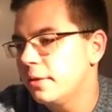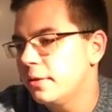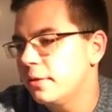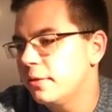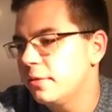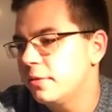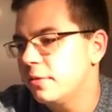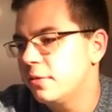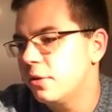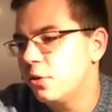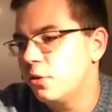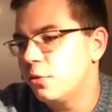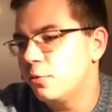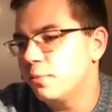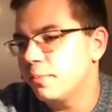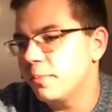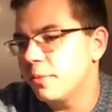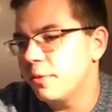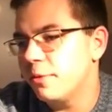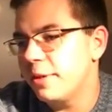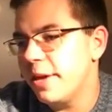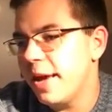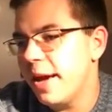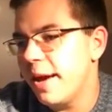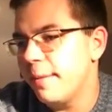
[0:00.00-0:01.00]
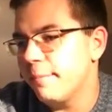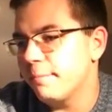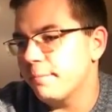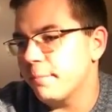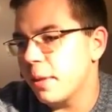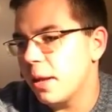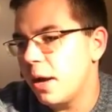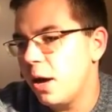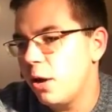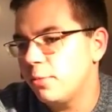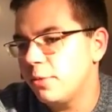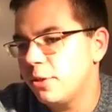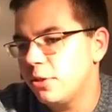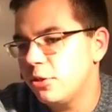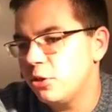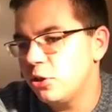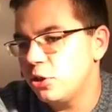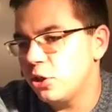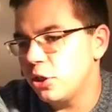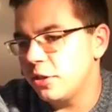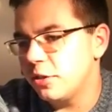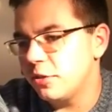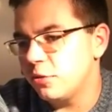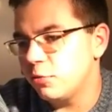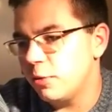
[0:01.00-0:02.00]
So yeah, I hope that you
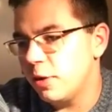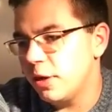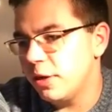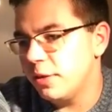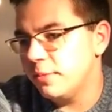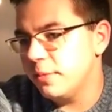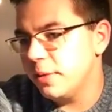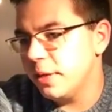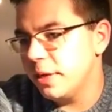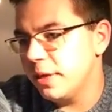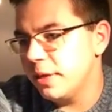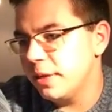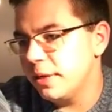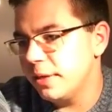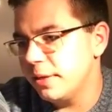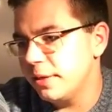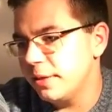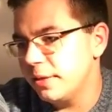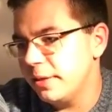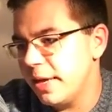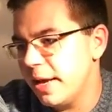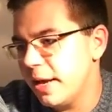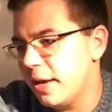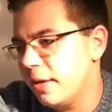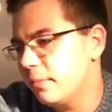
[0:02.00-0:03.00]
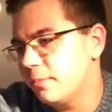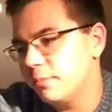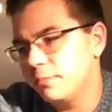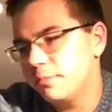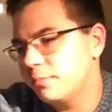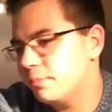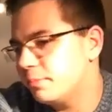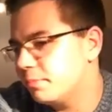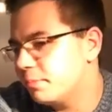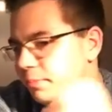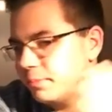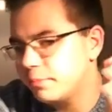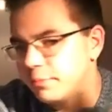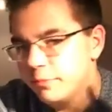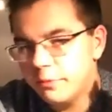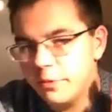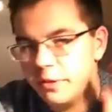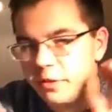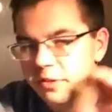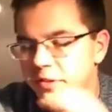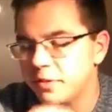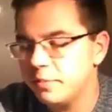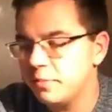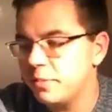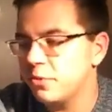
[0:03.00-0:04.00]
enjoyed this one. Yeah,
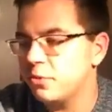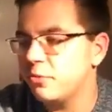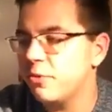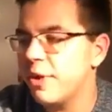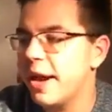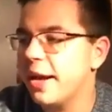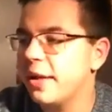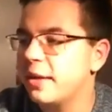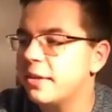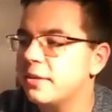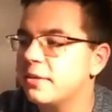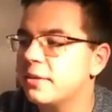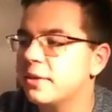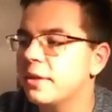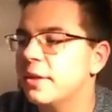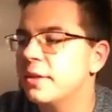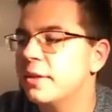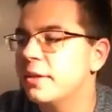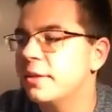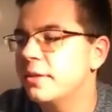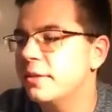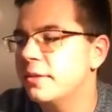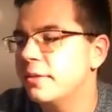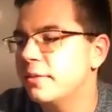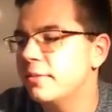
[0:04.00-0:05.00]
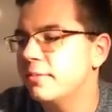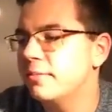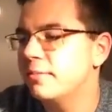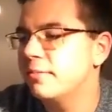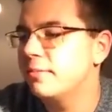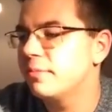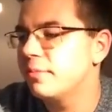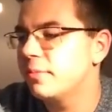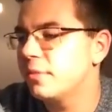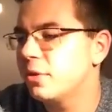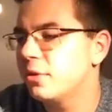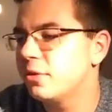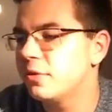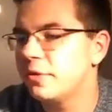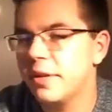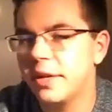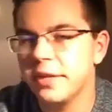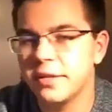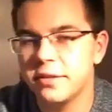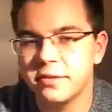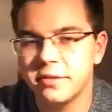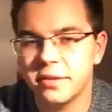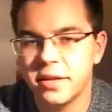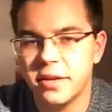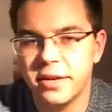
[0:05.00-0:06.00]
very simple track. There's
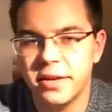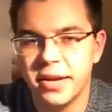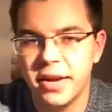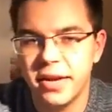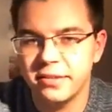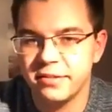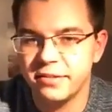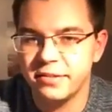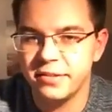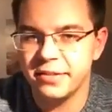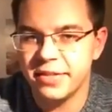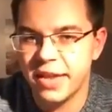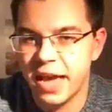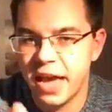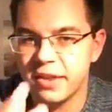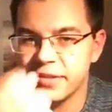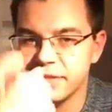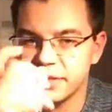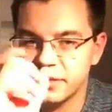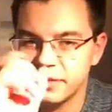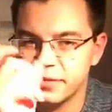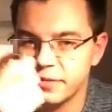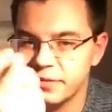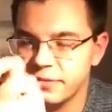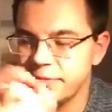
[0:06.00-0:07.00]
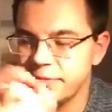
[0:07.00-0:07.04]
like this kind of acid-esque